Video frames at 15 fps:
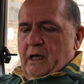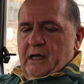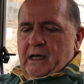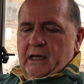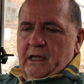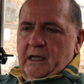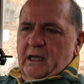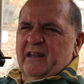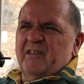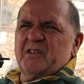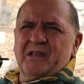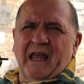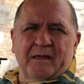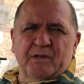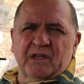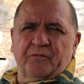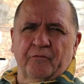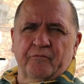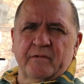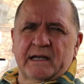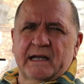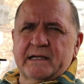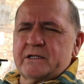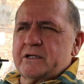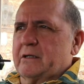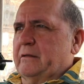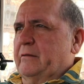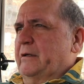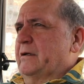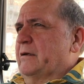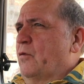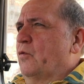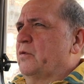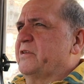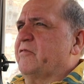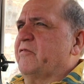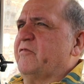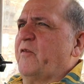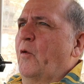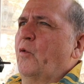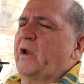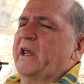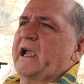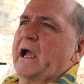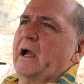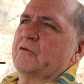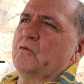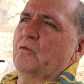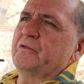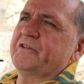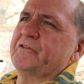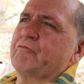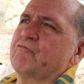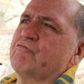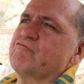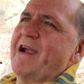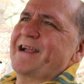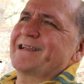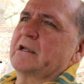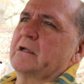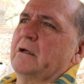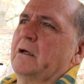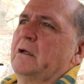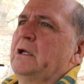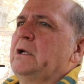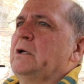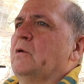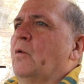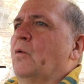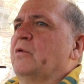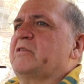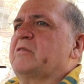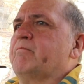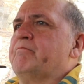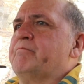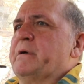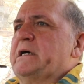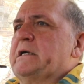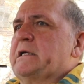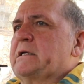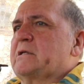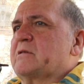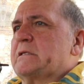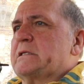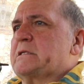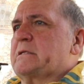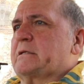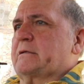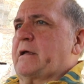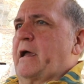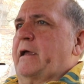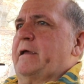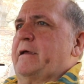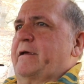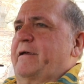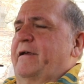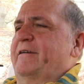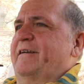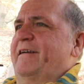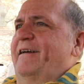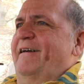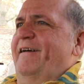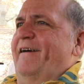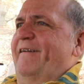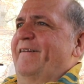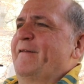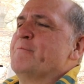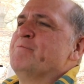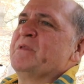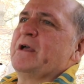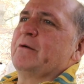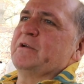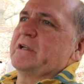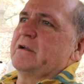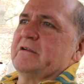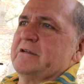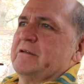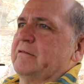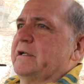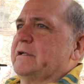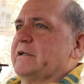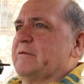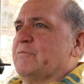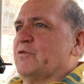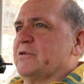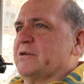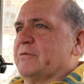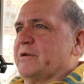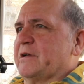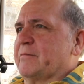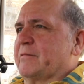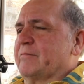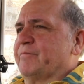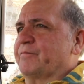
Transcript: And the same is for religion. You know, all this falling out, all this rancour, all this burnings at the stake. We don't do that anymore, do we?